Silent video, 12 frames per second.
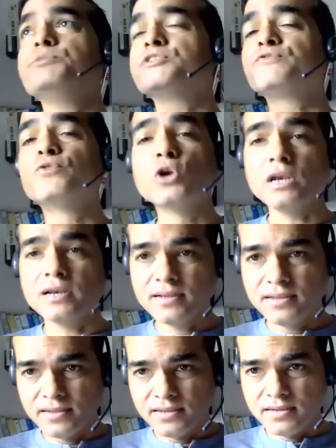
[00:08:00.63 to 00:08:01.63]
room is full.
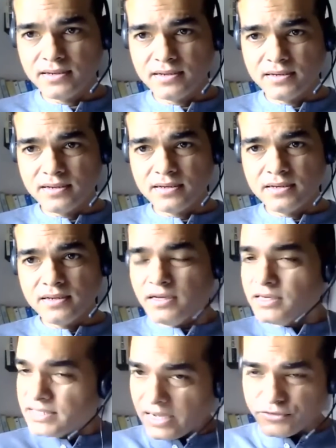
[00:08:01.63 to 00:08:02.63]

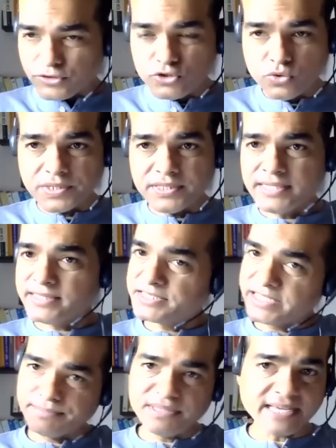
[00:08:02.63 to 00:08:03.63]
Now you do one thing,
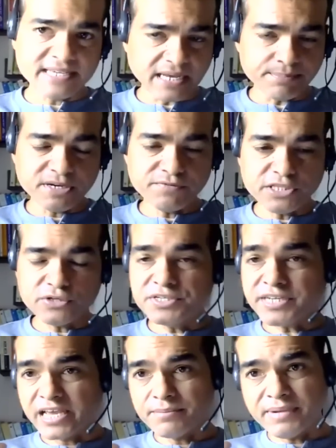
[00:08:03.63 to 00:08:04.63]
the same thing has happened with
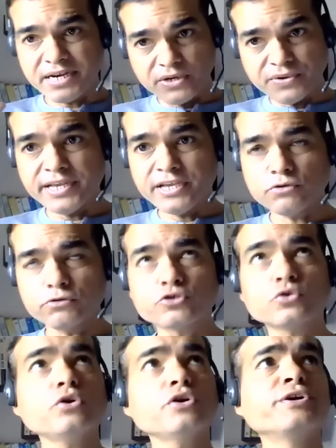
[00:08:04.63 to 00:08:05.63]
your time and your day
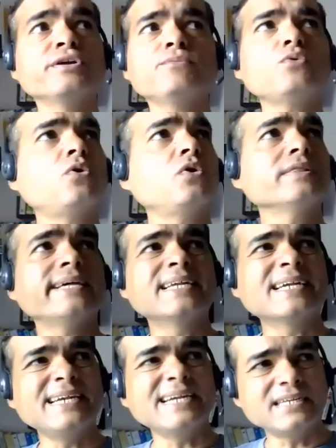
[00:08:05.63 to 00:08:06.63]
also. Remove all
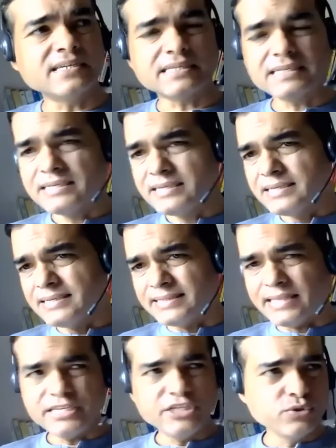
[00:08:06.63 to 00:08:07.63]
that clutter,
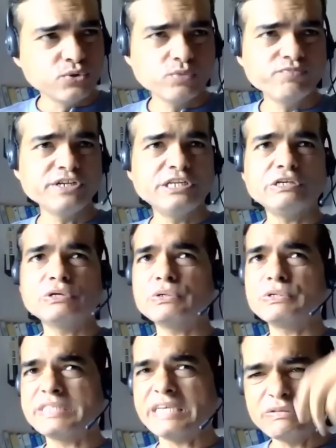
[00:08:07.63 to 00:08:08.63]
that YouTube
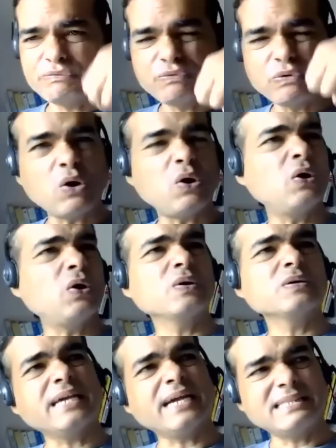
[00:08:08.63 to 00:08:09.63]
videos and the
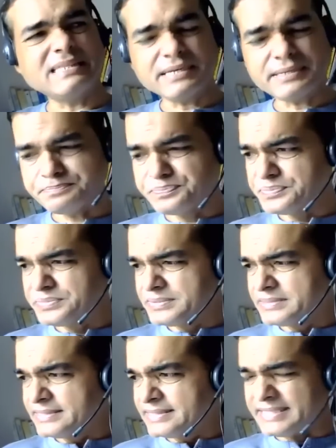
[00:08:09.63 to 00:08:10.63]
vlogs and the
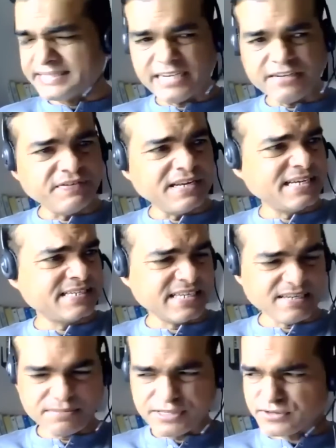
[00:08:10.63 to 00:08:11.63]

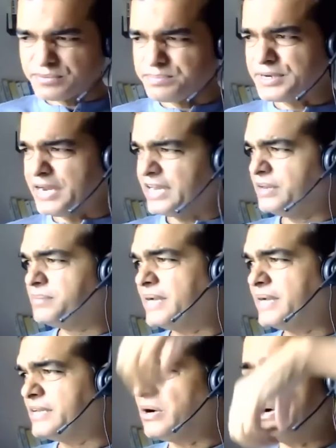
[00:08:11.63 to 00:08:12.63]
Netflix and Amazon Prime and